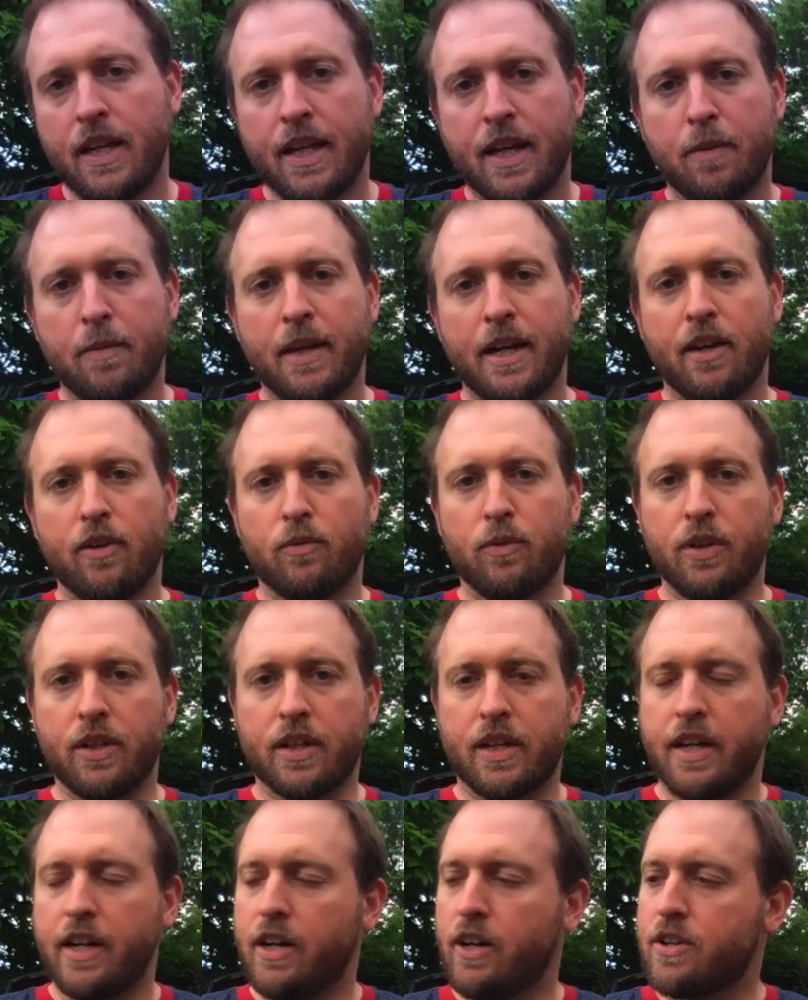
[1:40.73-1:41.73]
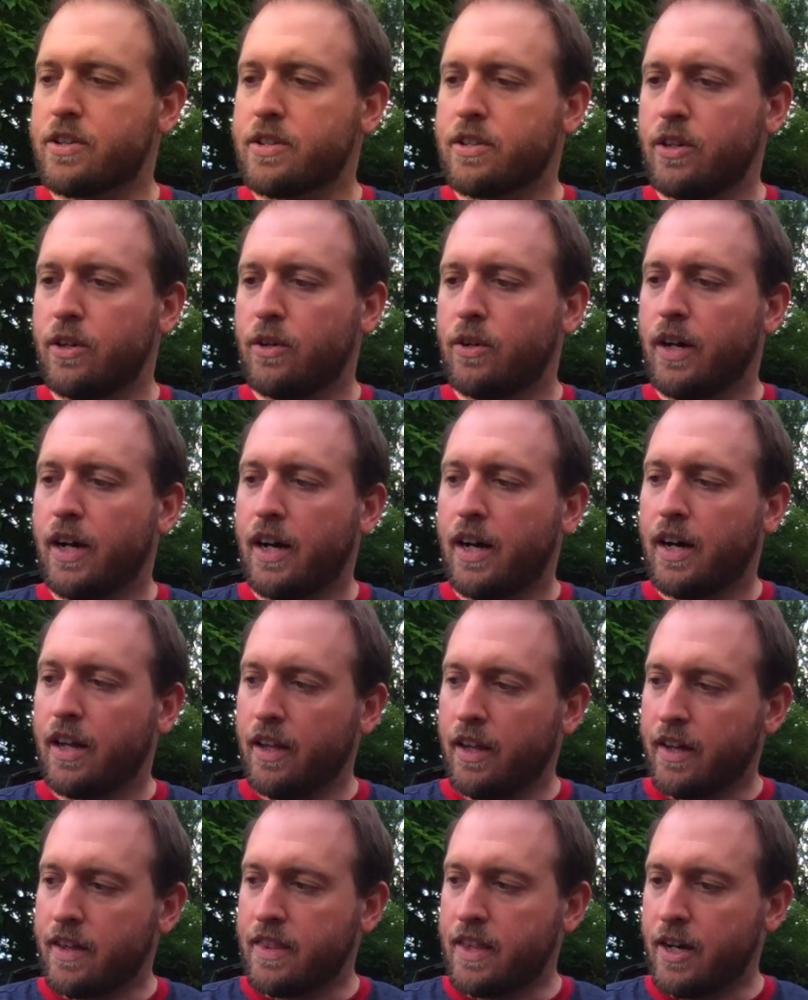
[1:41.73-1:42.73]
man, I don't really care. So I
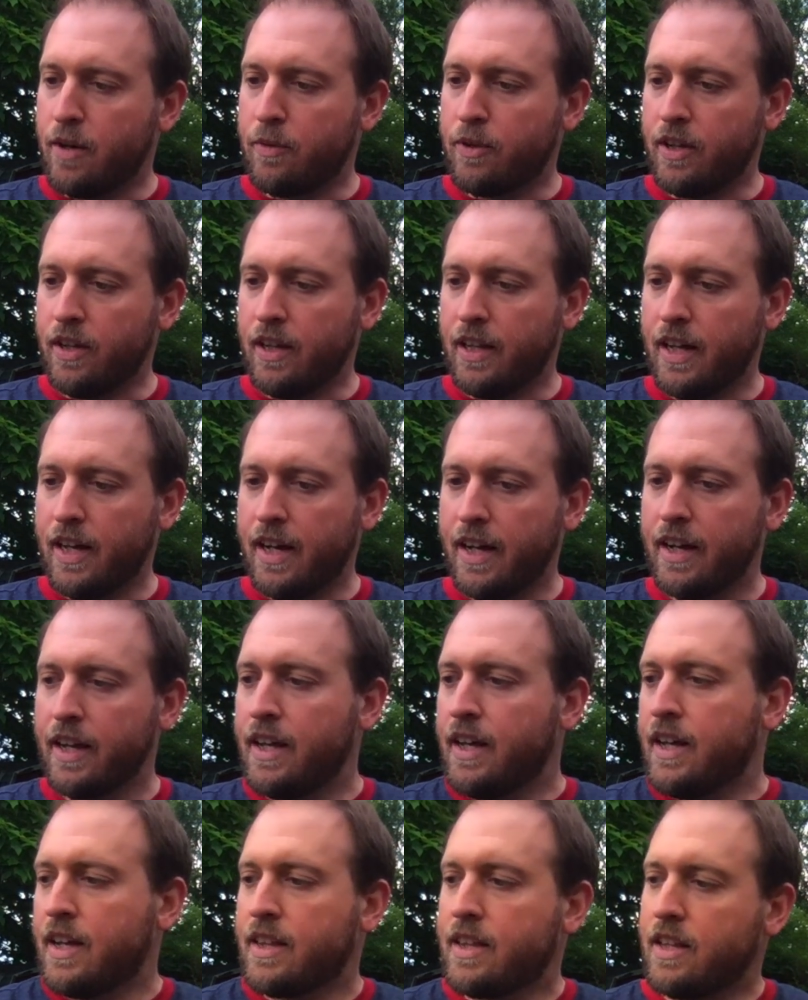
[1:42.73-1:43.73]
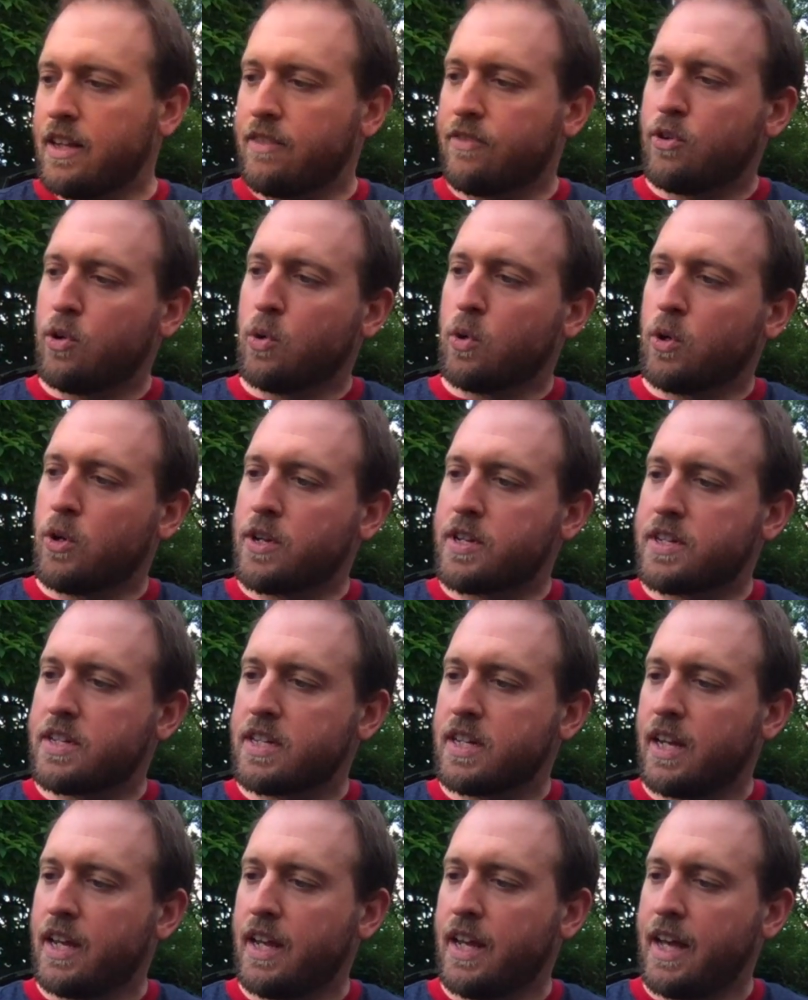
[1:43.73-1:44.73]
like that one a lot. Then of
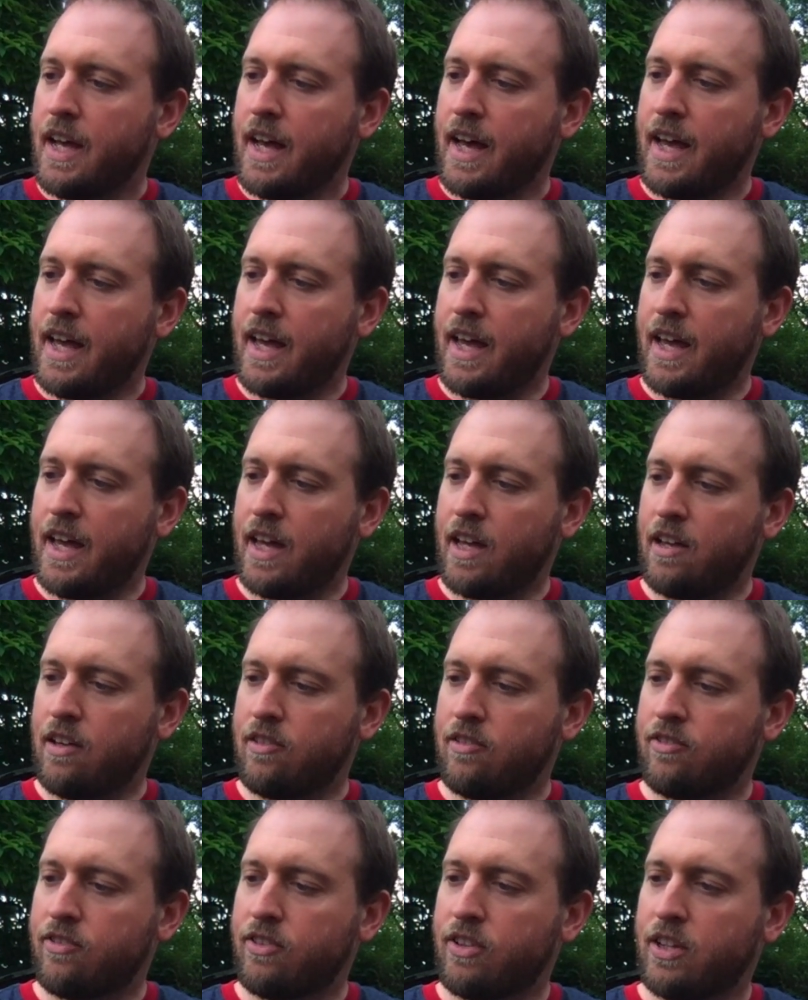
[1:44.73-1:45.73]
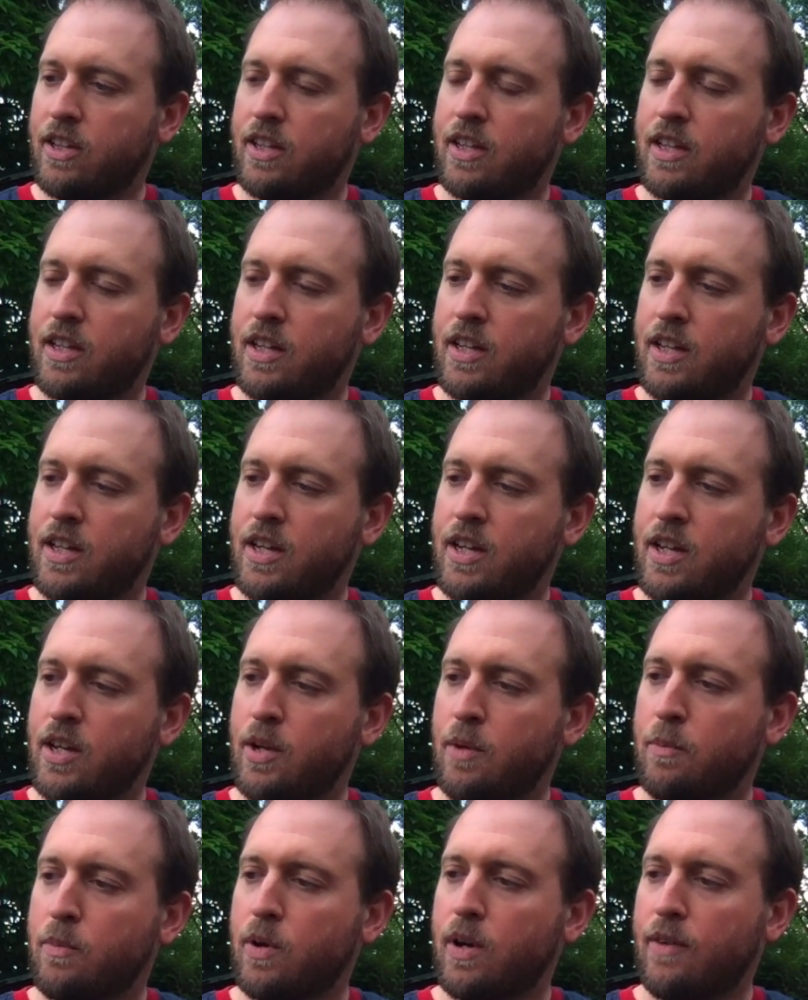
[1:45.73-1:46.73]
course I have
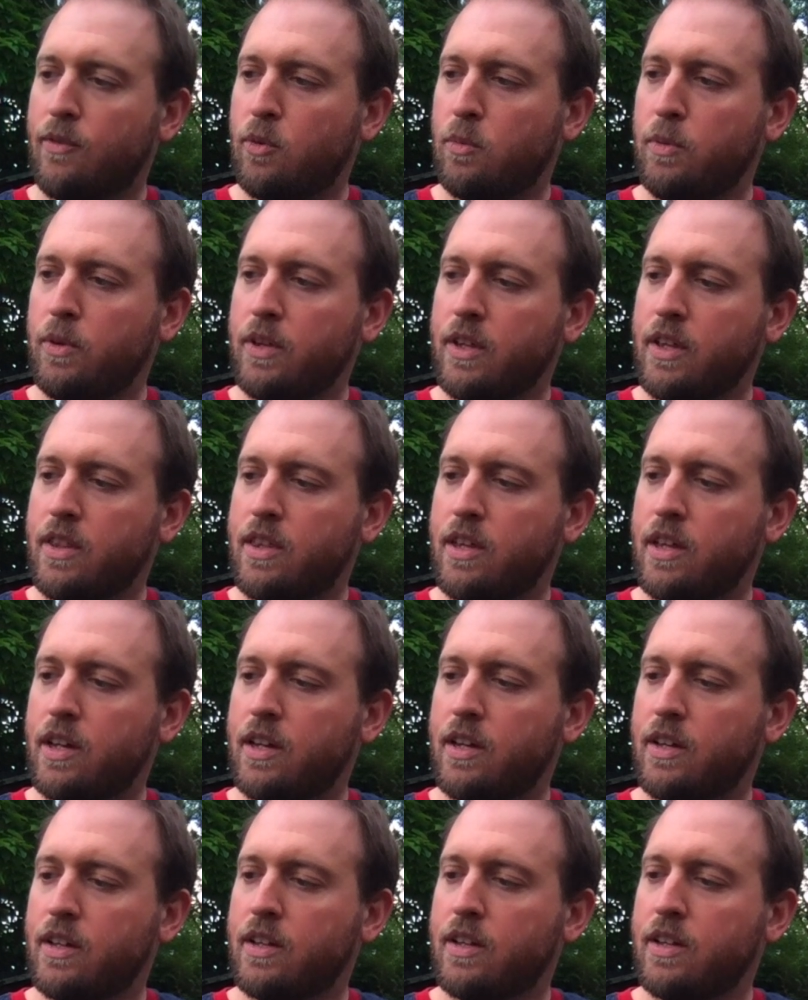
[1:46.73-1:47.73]
probably the